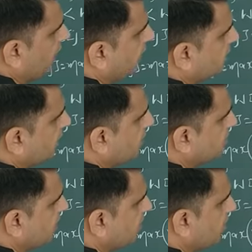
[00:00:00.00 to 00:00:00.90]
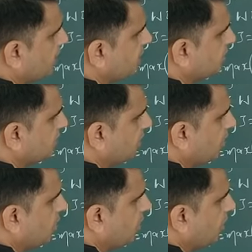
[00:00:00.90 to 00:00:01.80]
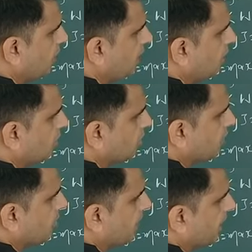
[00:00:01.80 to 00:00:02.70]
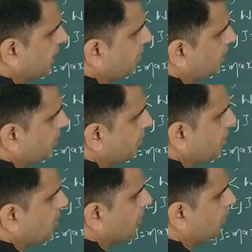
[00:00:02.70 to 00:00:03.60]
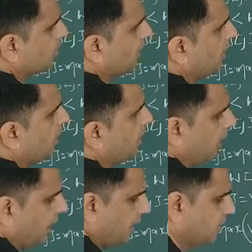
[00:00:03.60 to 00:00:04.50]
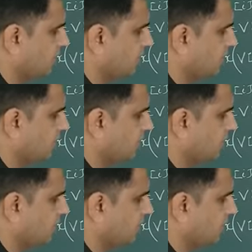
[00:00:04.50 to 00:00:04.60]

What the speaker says: and then j minus wi also in bracket, but w is also an array.